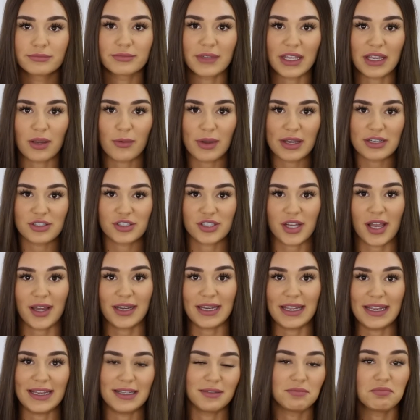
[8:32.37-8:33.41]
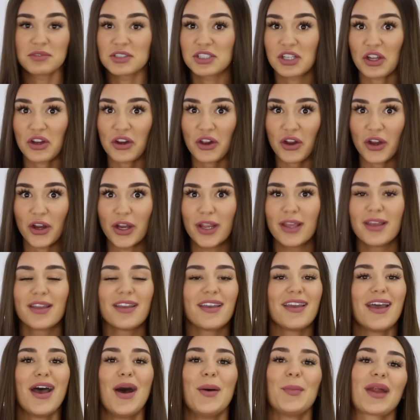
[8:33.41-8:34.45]
Like, where's Shani? Don't know.
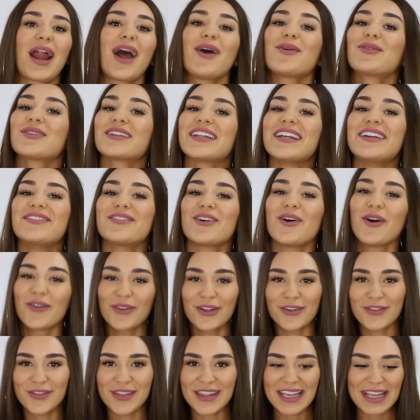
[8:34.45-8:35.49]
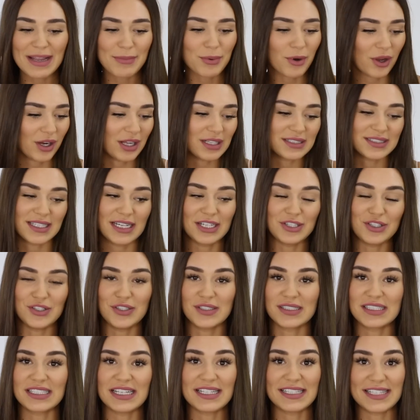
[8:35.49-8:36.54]
But I will leave all of the products that I
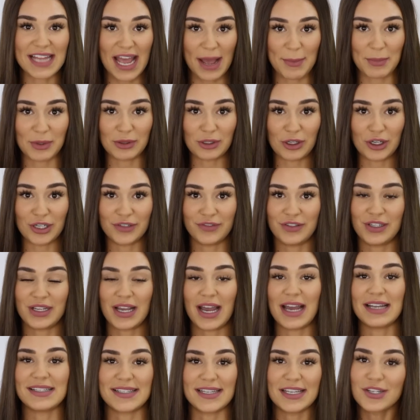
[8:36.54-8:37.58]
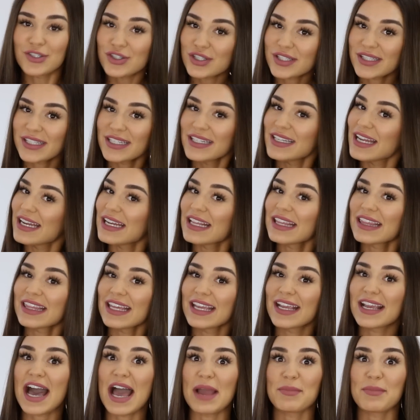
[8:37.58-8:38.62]
used down below if you guys are interested in anything.